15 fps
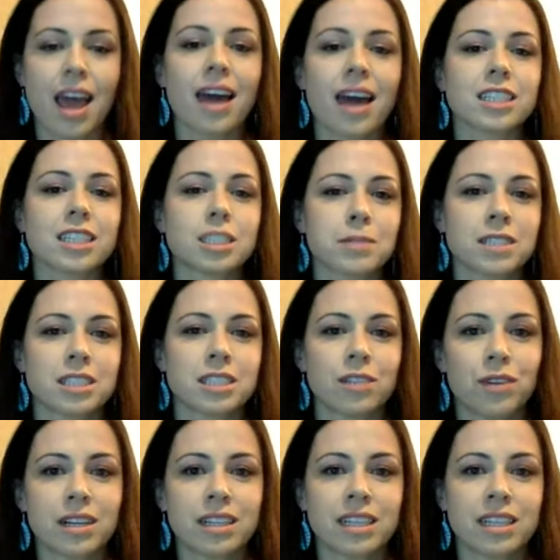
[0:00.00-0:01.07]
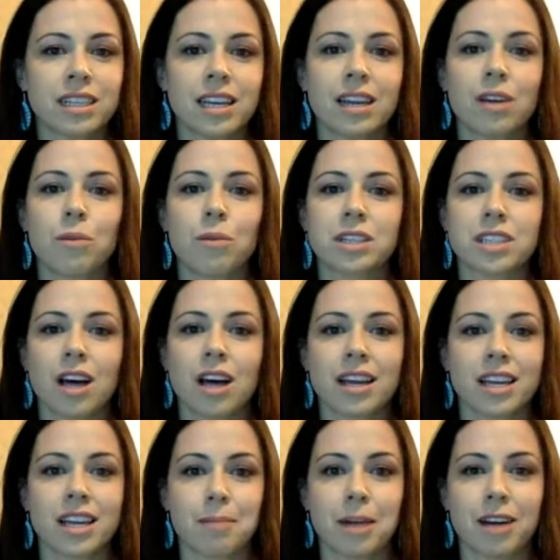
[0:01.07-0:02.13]
And specifically, we're
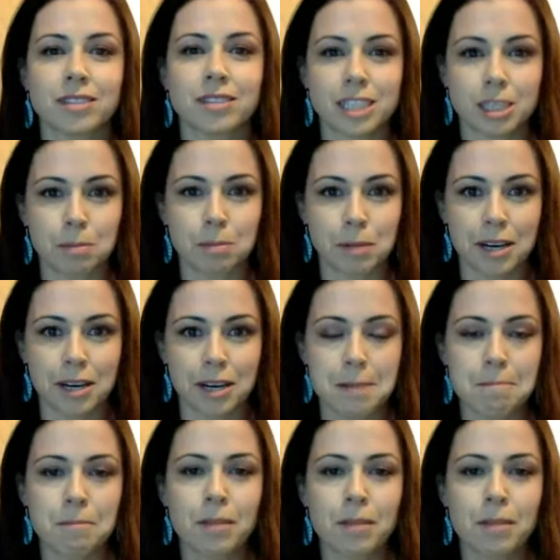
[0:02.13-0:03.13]
talking about spirit.